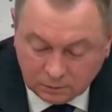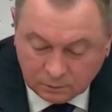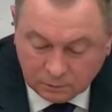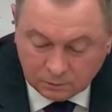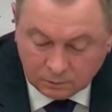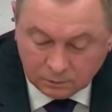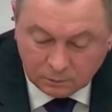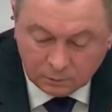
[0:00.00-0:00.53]

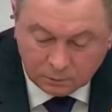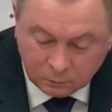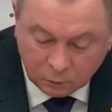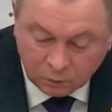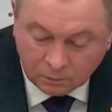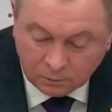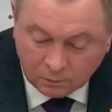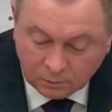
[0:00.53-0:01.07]

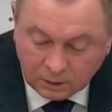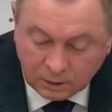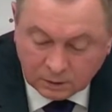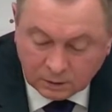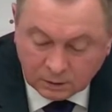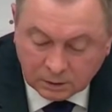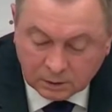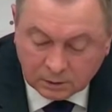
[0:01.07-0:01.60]
introduced
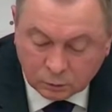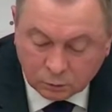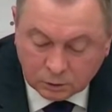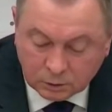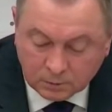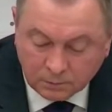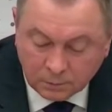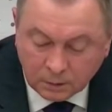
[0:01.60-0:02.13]
their
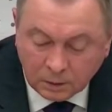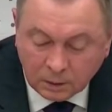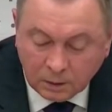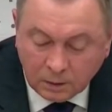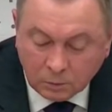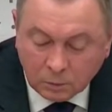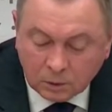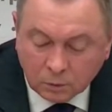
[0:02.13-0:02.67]
ideas
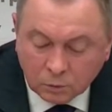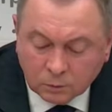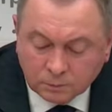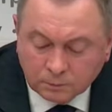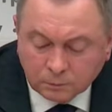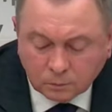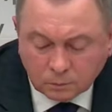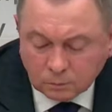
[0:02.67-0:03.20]
and
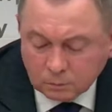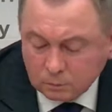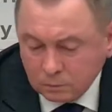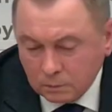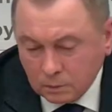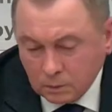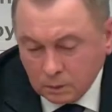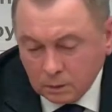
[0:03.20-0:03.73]

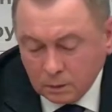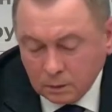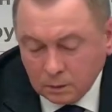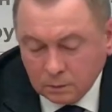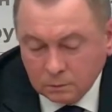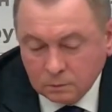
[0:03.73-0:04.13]
suggested some